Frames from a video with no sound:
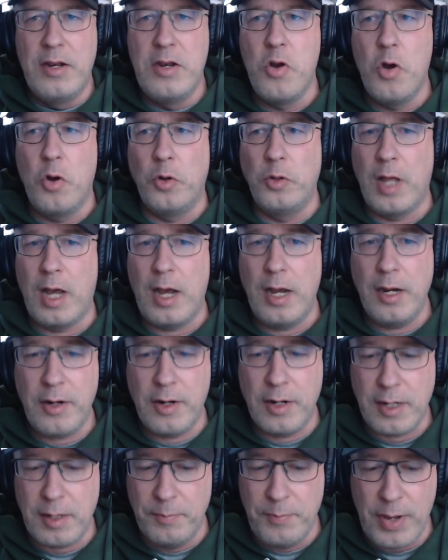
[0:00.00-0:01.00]
no
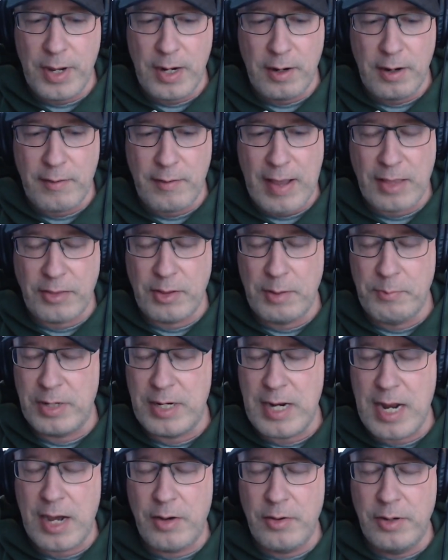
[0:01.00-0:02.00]
longer a competitive athlete,
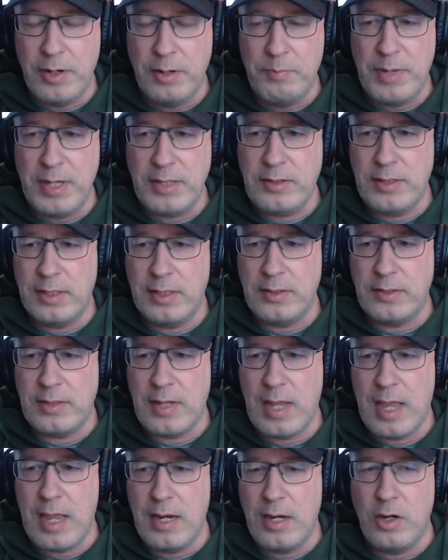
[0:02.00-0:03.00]
but now in
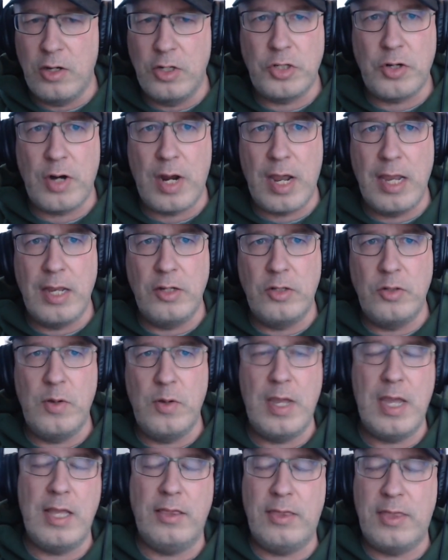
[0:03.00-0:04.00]
business, and you're trying to
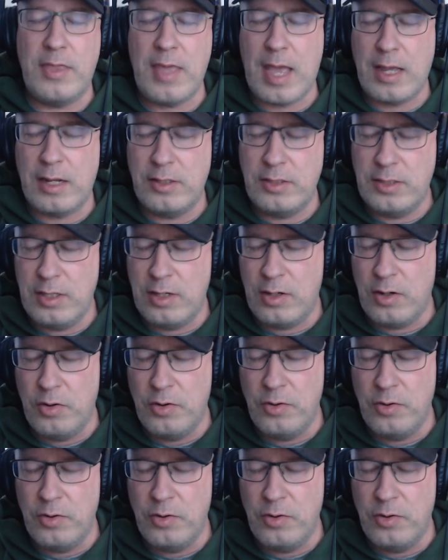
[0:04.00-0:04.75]
hit that,